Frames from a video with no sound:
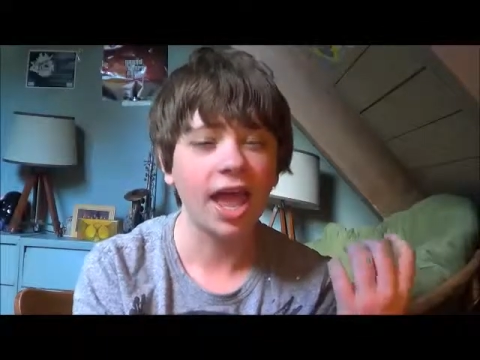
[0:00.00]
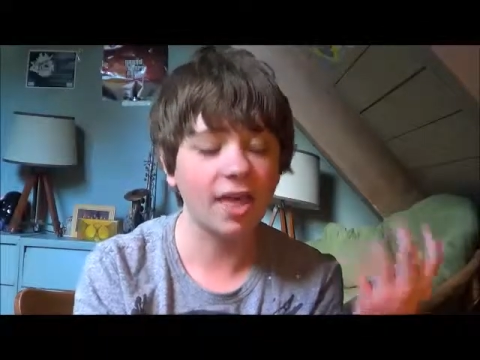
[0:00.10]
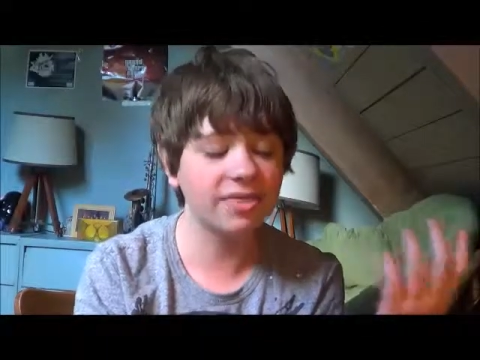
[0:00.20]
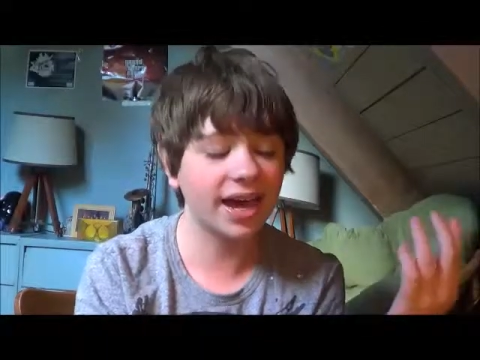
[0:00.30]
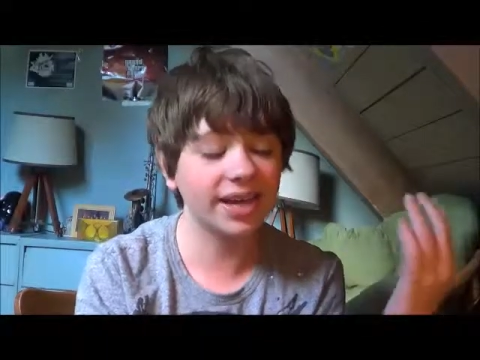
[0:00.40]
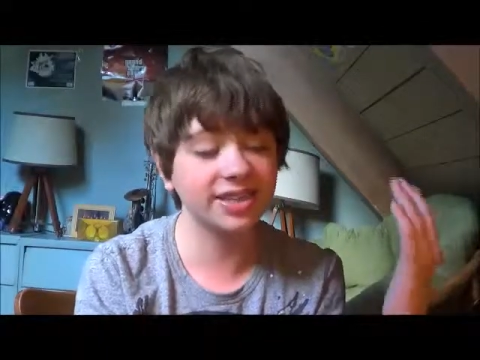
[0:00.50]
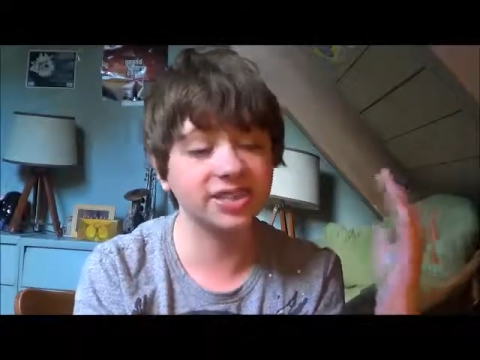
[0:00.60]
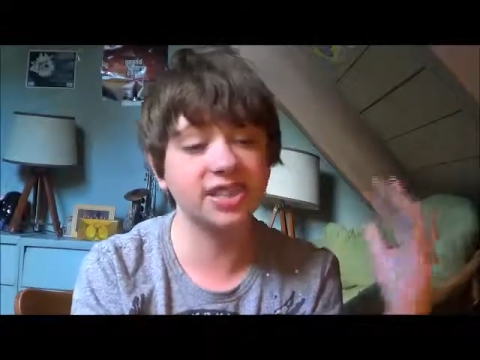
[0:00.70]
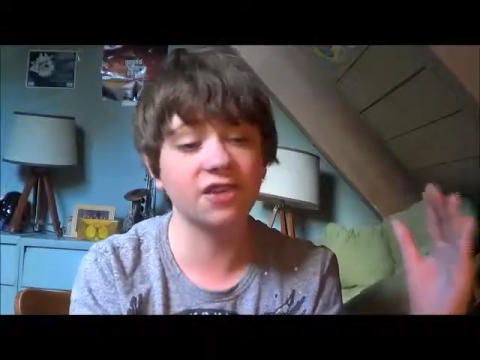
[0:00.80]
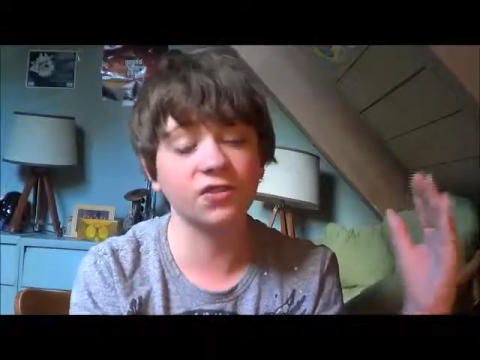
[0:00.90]
and that is
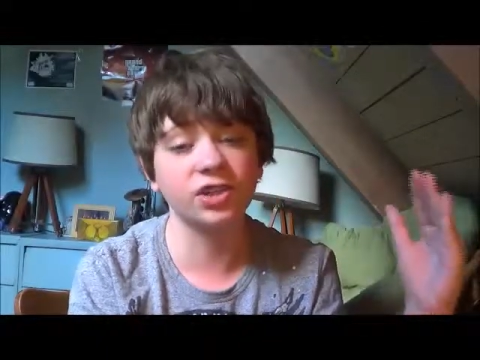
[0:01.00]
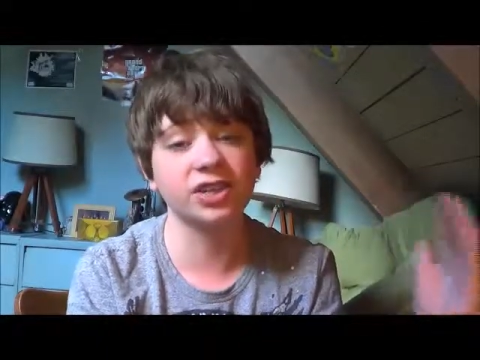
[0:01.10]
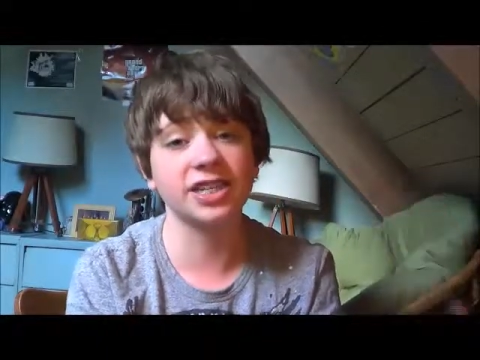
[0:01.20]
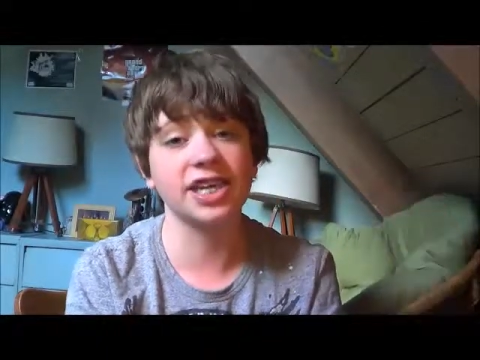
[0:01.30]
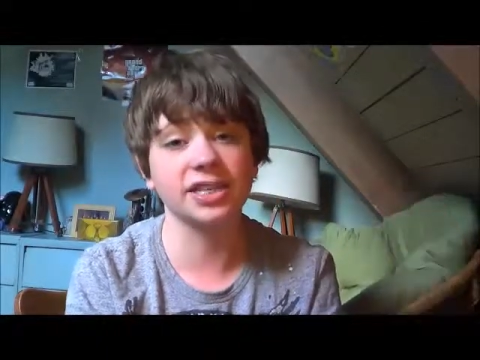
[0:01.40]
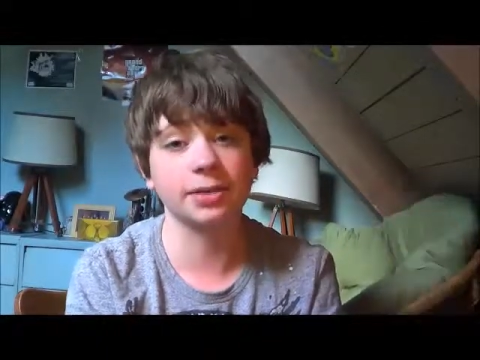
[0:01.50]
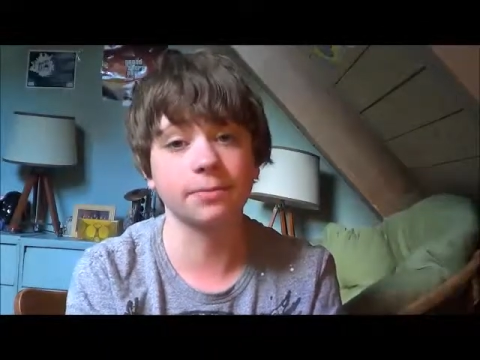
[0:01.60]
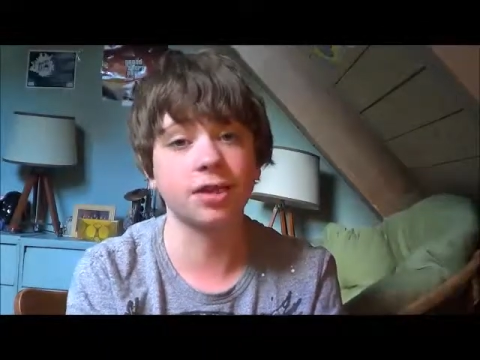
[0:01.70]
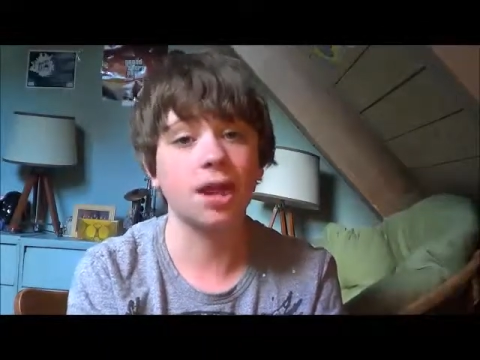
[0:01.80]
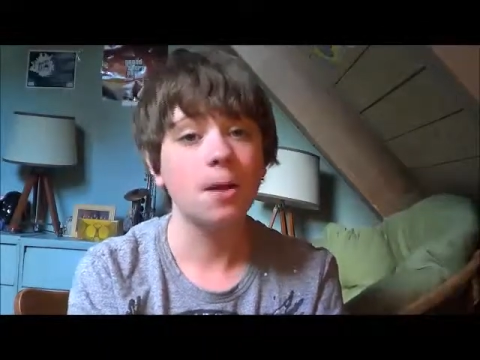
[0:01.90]
definitely saying
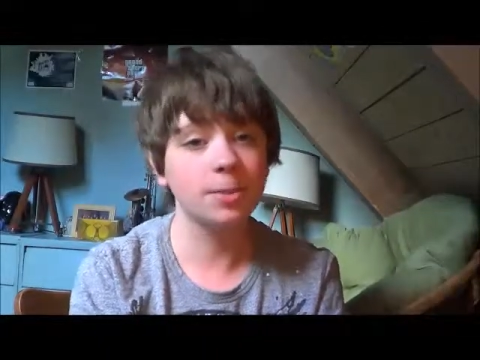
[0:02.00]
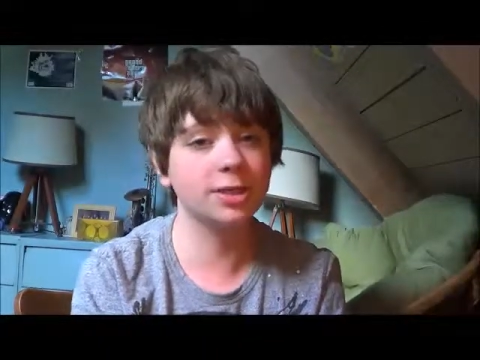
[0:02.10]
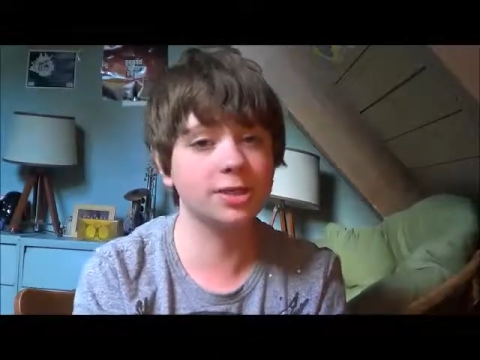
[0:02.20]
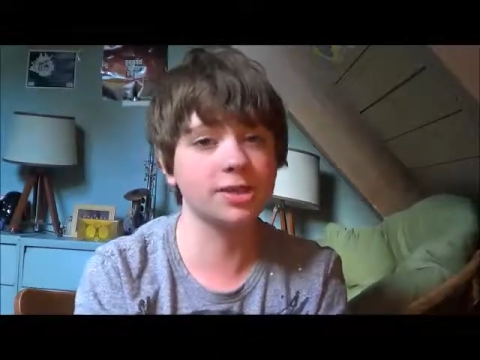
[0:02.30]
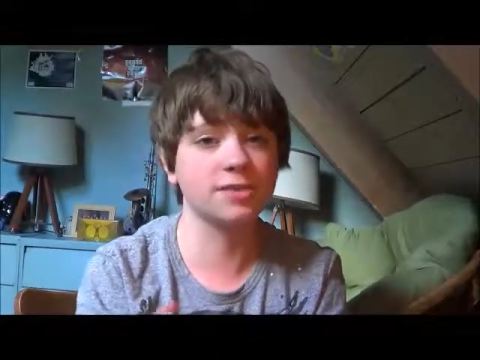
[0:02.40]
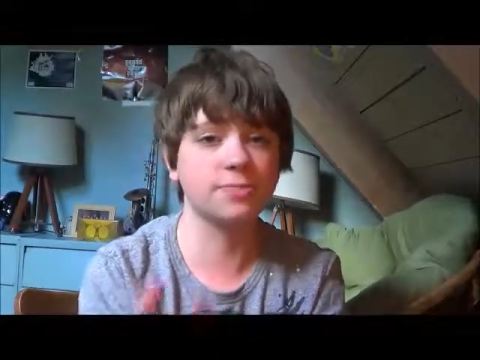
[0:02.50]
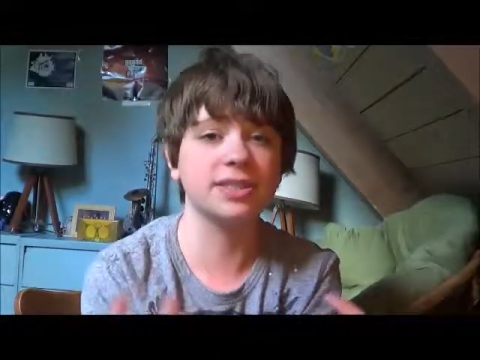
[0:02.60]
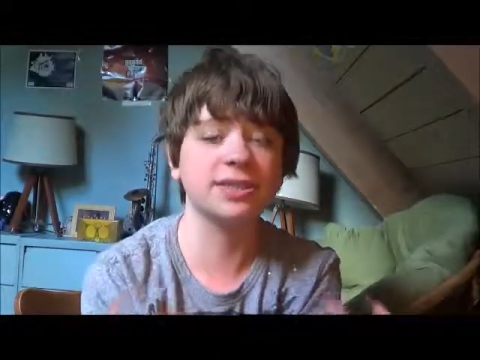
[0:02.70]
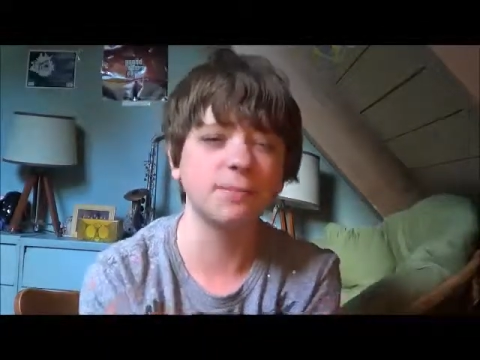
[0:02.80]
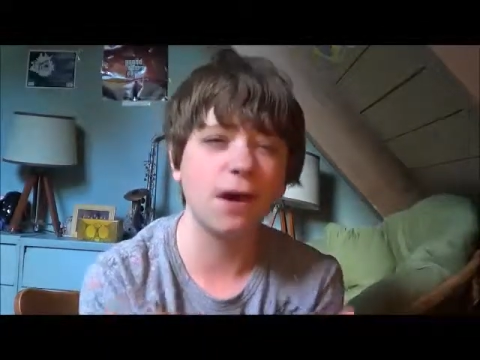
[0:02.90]
something, because there's been
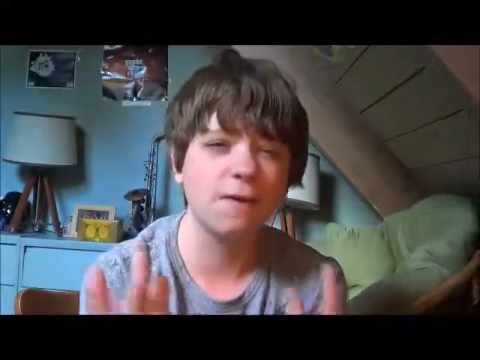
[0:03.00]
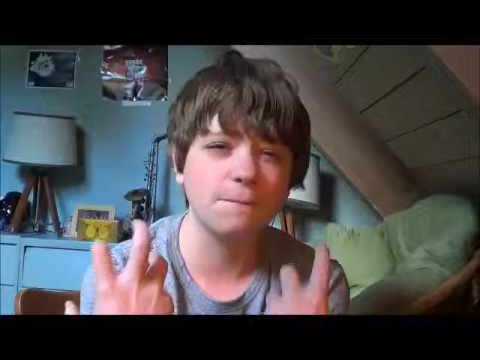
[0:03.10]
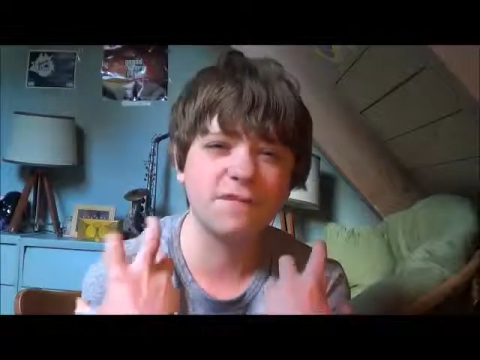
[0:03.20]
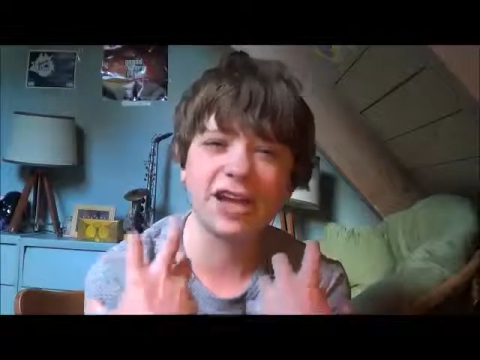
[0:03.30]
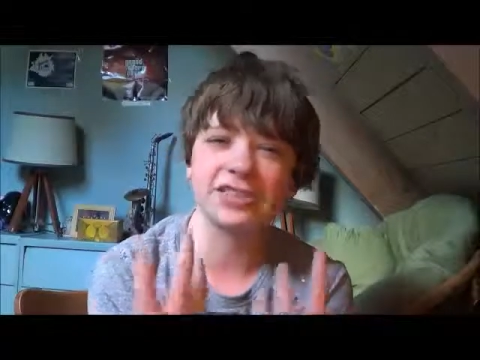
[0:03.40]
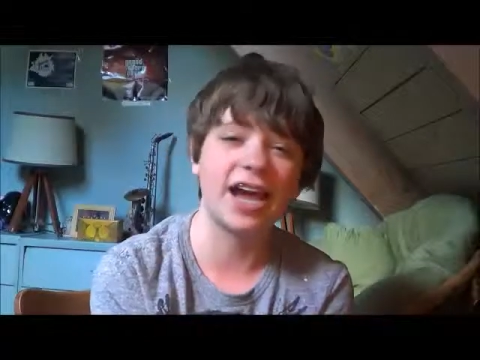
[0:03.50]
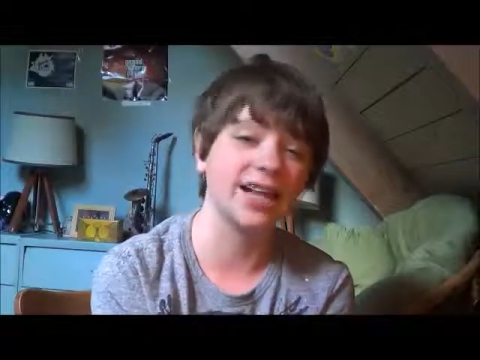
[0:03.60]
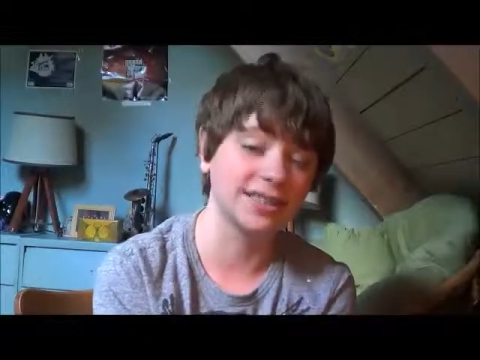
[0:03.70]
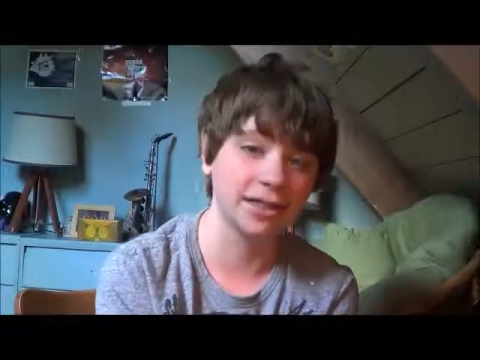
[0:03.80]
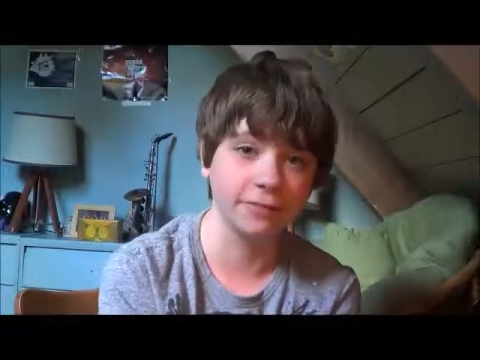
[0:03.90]
some
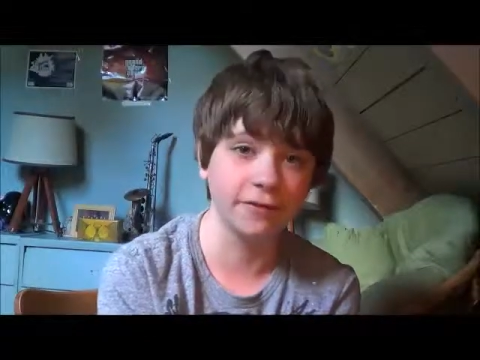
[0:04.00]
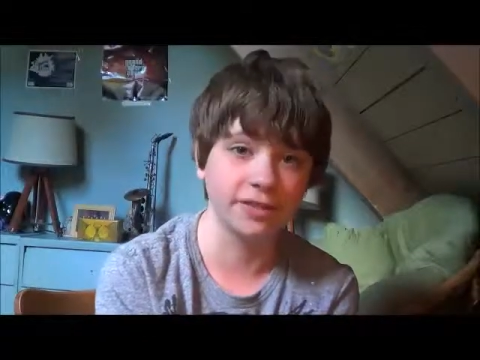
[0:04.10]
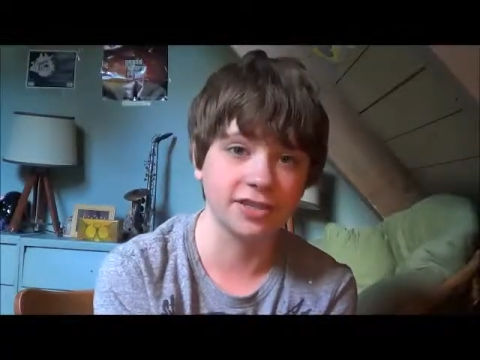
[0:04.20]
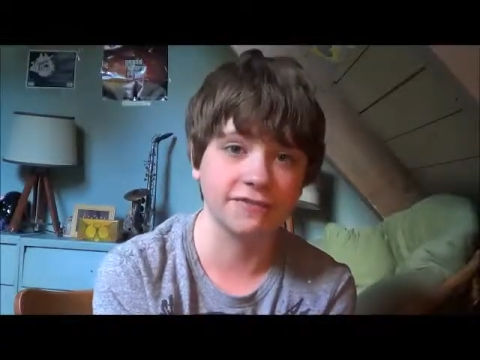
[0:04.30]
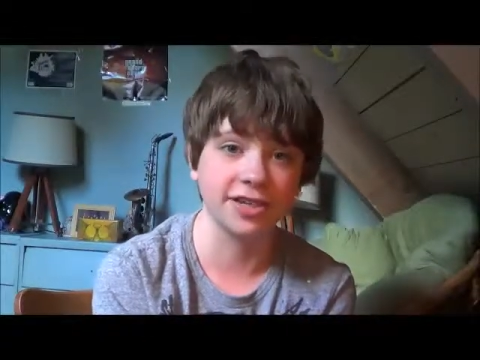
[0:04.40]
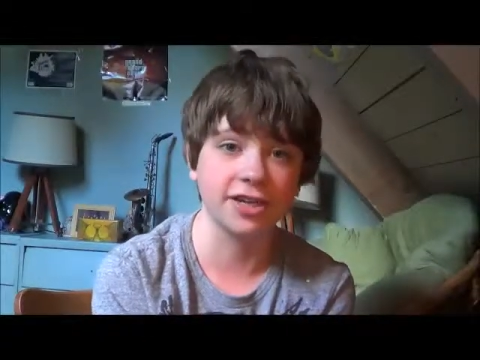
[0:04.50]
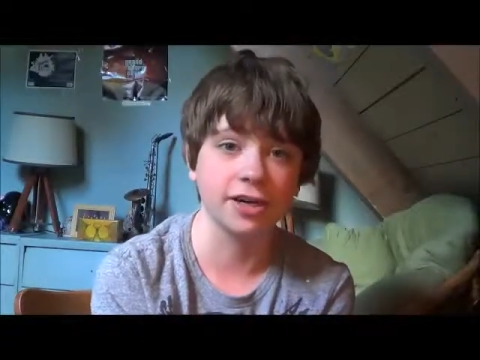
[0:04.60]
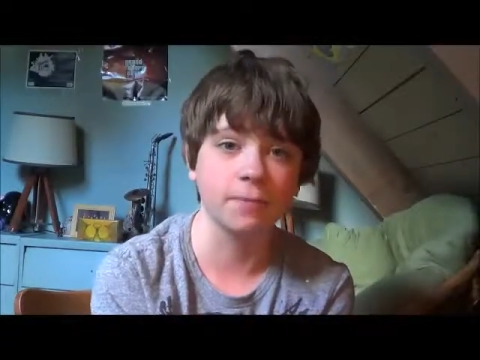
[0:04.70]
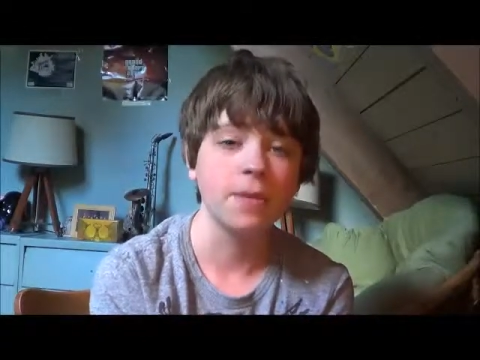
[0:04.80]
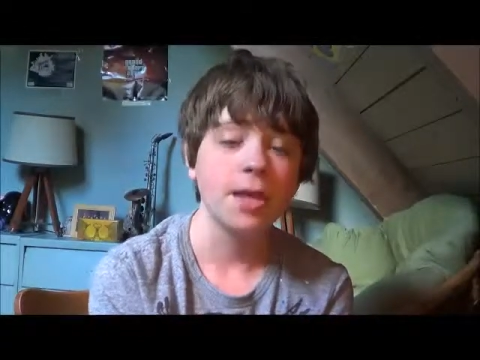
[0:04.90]
fantastic movies of the year.